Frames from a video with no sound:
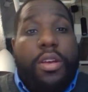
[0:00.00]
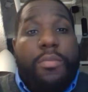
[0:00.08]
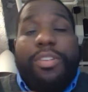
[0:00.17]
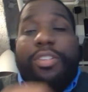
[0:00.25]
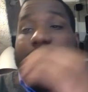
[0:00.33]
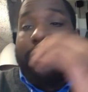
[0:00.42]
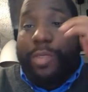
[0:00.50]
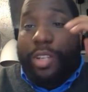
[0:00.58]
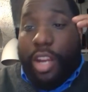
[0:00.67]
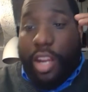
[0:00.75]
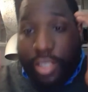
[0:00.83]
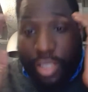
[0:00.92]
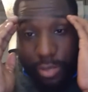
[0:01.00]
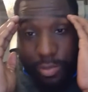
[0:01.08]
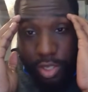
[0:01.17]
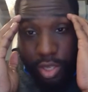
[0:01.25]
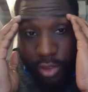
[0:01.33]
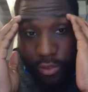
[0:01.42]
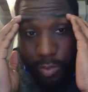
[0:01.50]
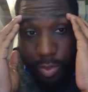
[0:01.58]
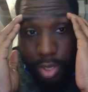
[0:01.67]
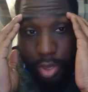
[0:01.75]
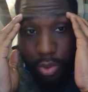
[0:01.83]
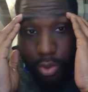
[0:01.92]
But just from a concept of
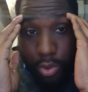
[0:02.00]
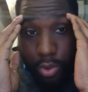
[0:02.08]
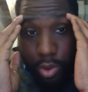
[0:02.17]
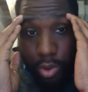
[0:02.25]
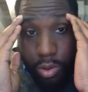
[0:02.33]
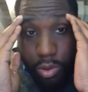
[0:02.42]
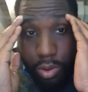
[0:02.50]
pure